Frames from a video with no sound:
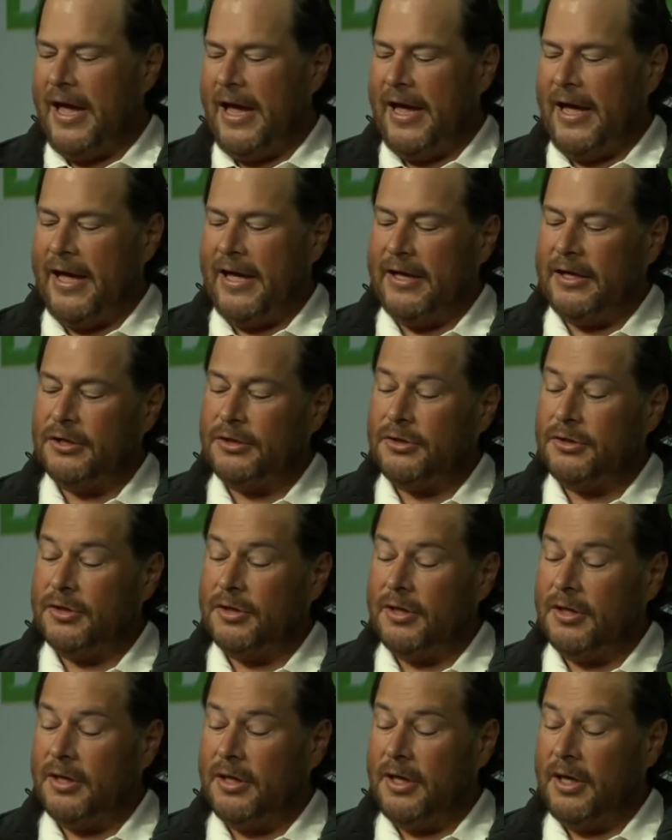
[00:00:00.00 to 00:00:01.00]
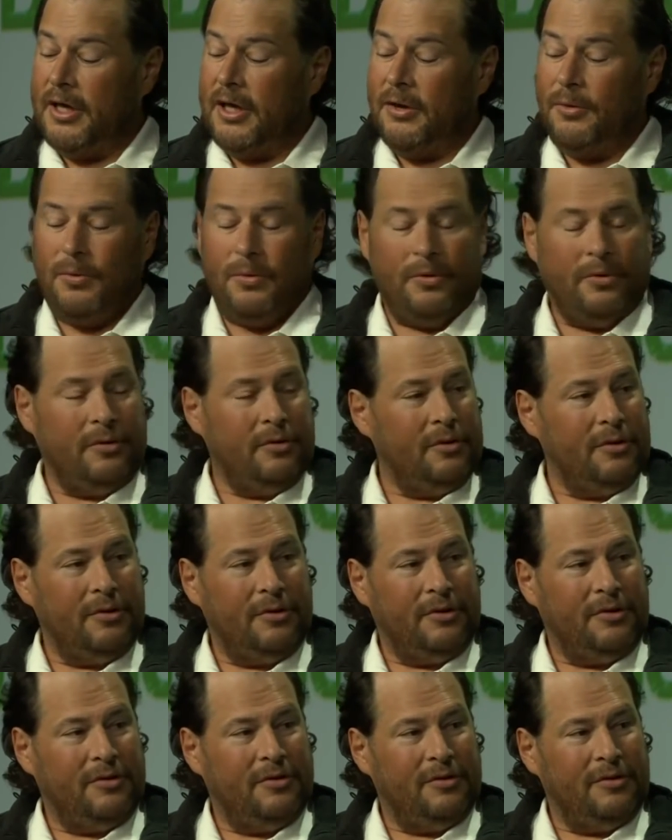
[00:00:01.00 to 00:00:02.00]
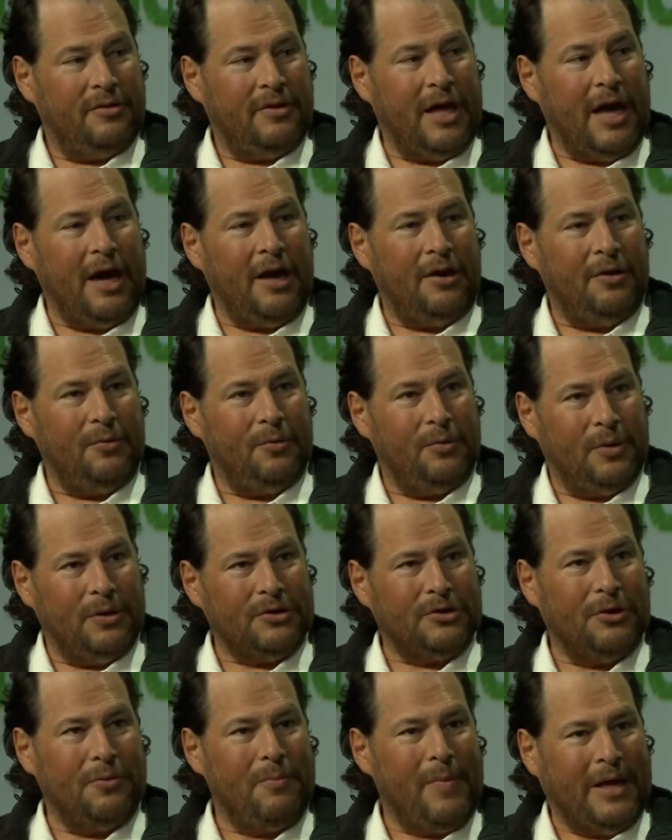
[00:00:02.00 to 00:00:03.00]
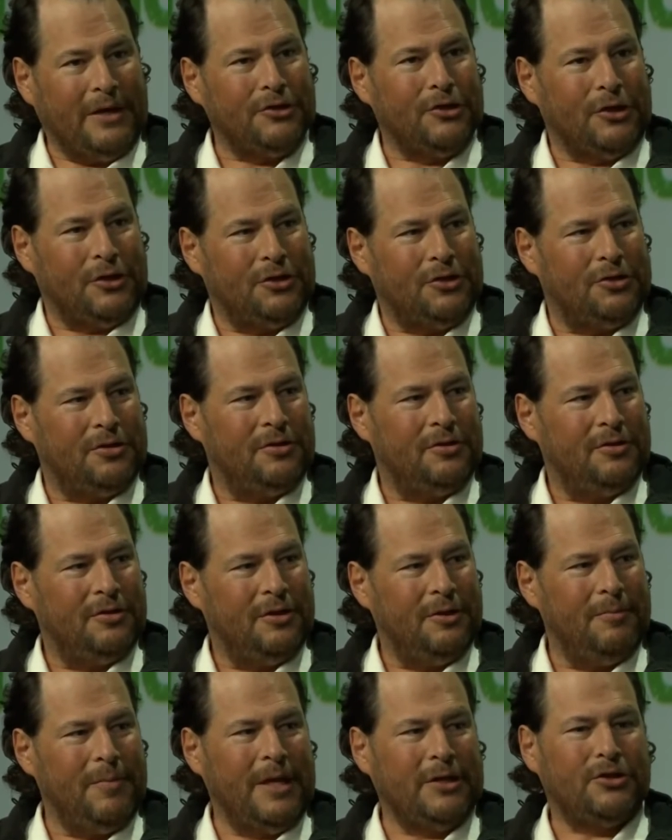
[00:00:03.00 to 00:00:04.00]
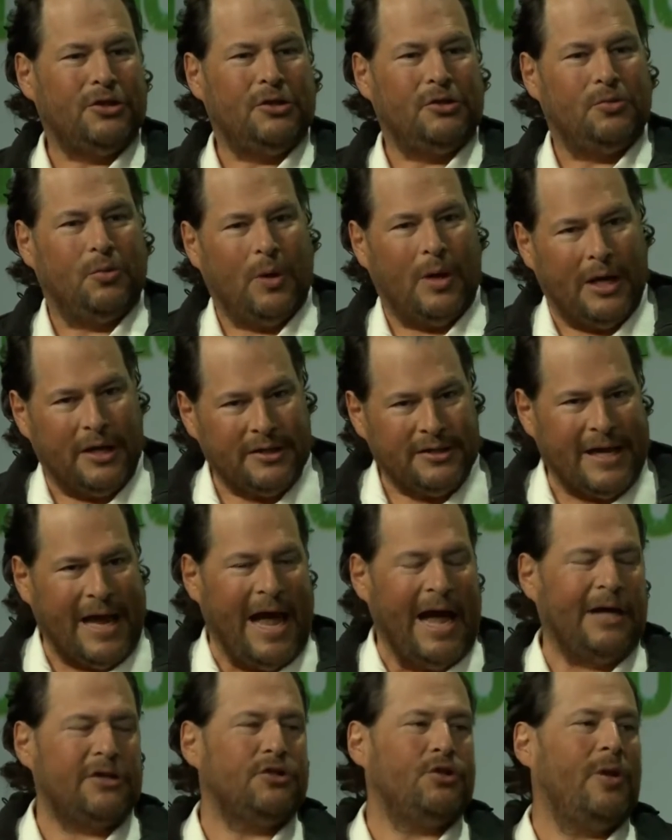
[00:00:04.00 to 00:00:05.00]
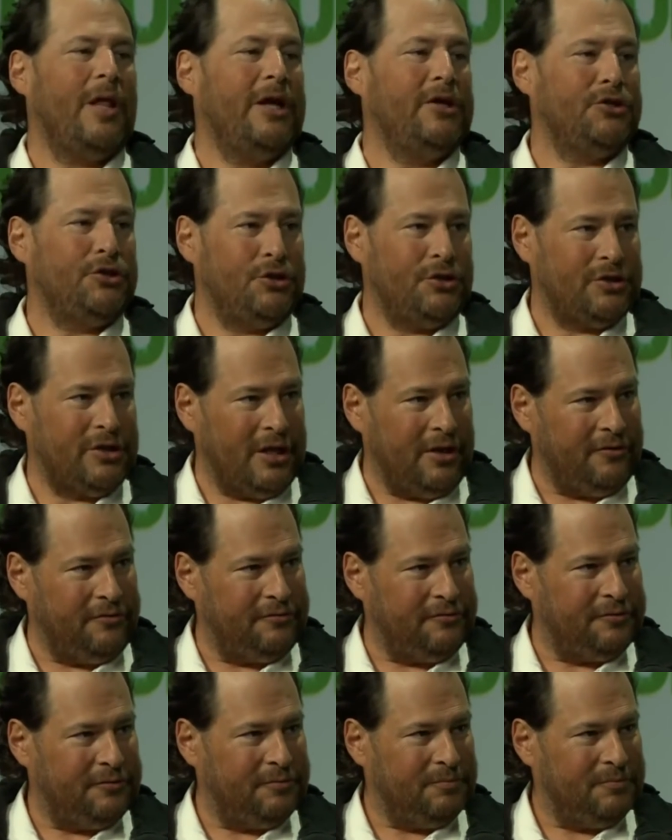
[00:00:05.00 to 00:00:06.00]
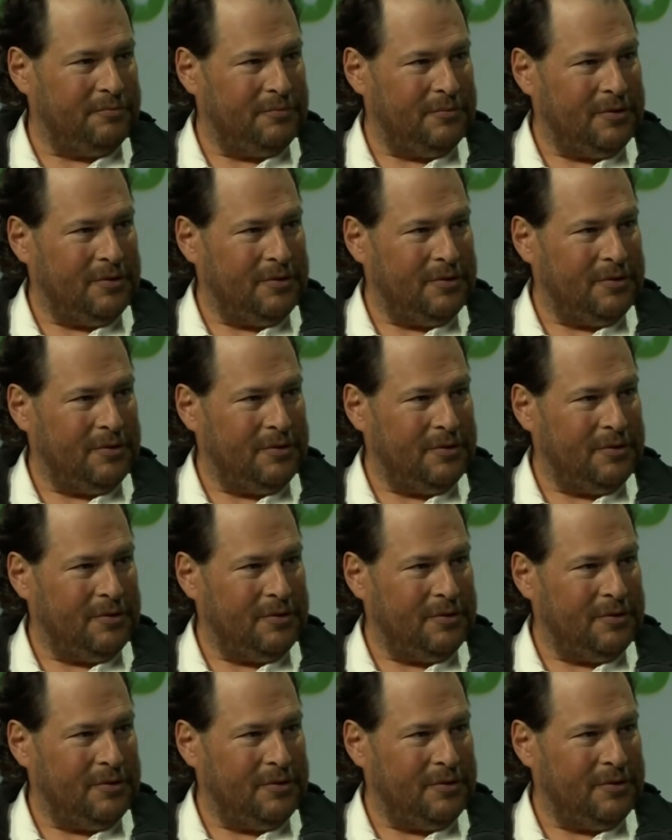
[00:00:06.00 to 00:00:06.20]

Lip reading: And that was the message. The message was actualize yourself.